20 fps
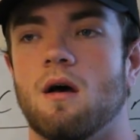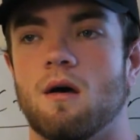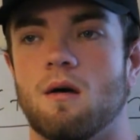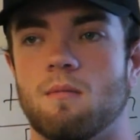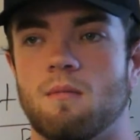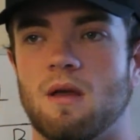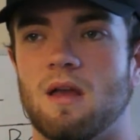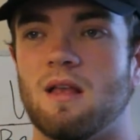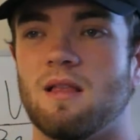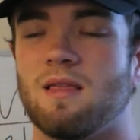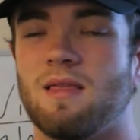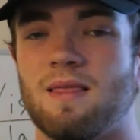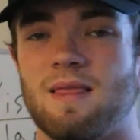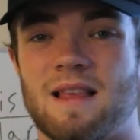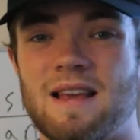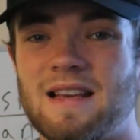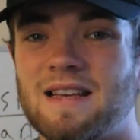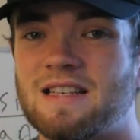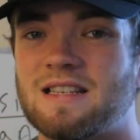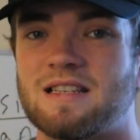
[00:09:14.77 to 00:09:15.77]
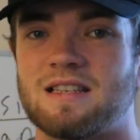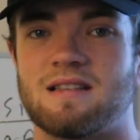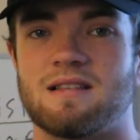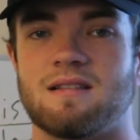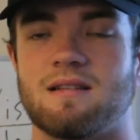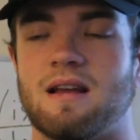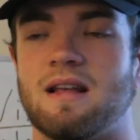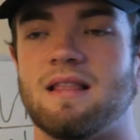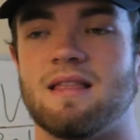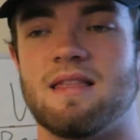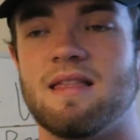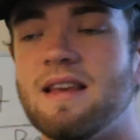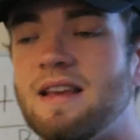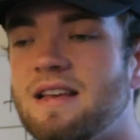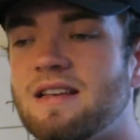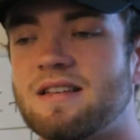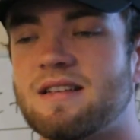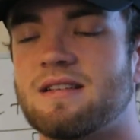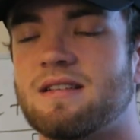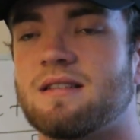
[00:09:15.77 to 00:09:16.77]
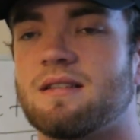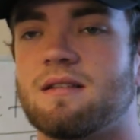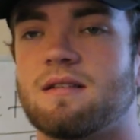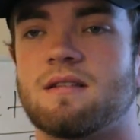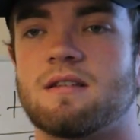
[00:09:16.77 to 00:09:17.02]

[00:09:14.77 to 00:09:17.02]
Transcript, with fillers: um, at least, at least